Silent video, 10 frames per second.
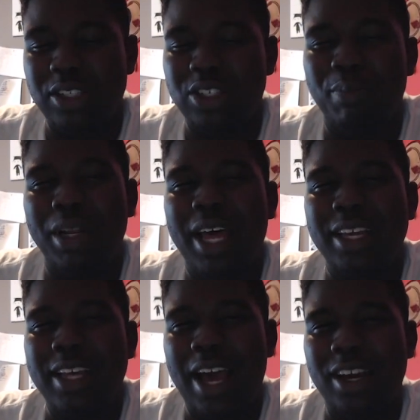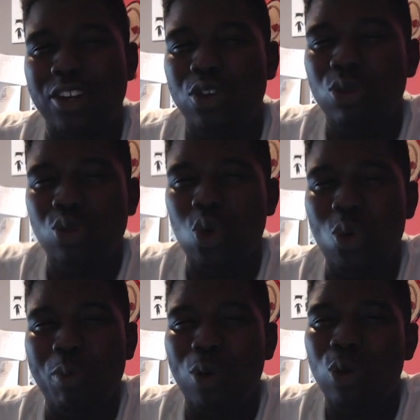this black guy on
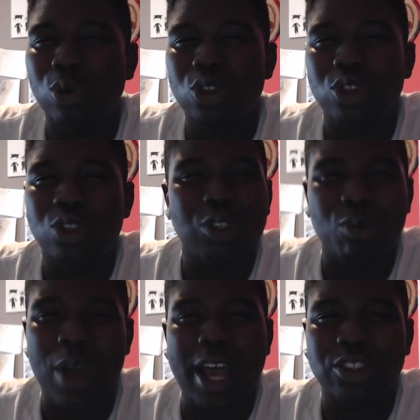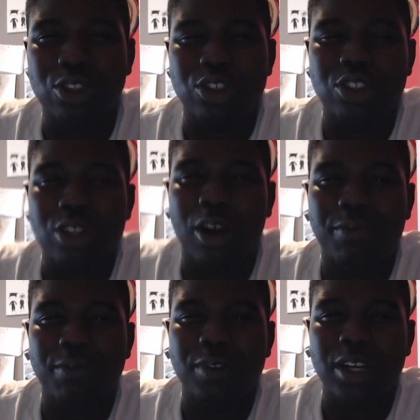YouTube who just reacts to
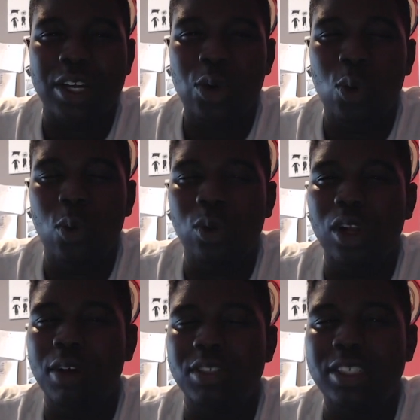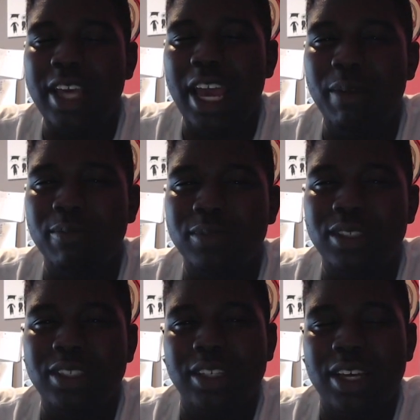stuff, who loves
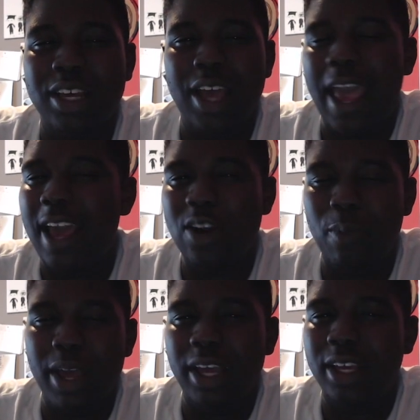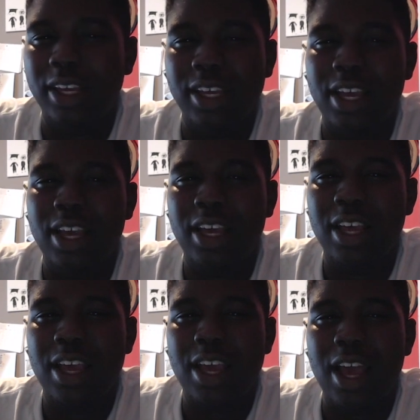games, anime,
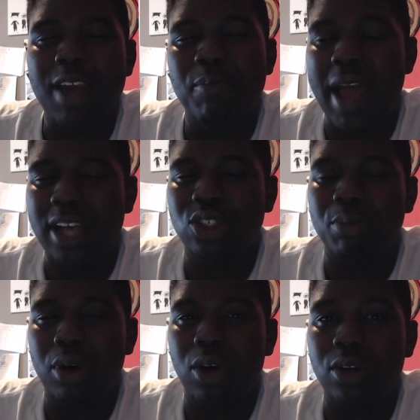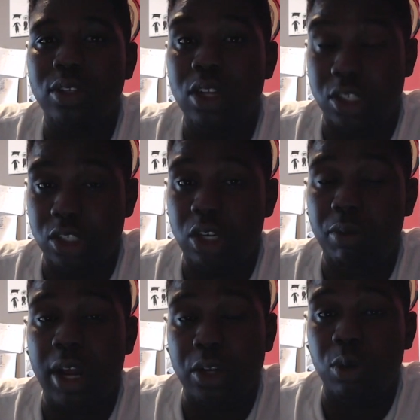and basketball. This is literally
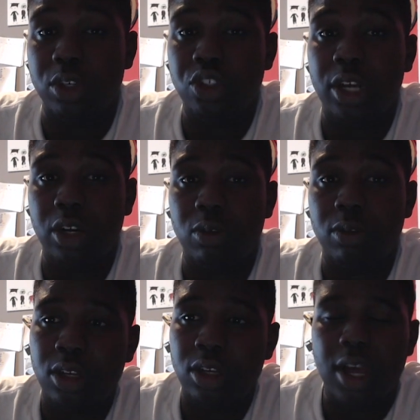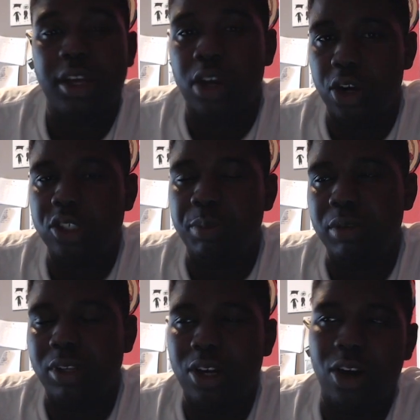what I do on this channel. And cars,
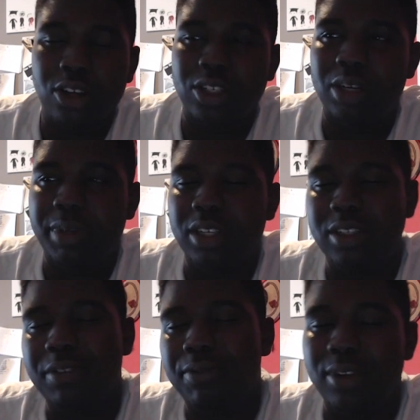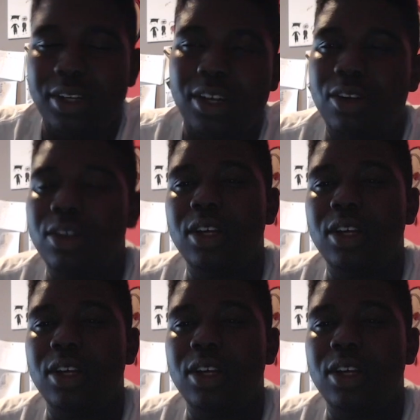but the cars are going to be different, you know.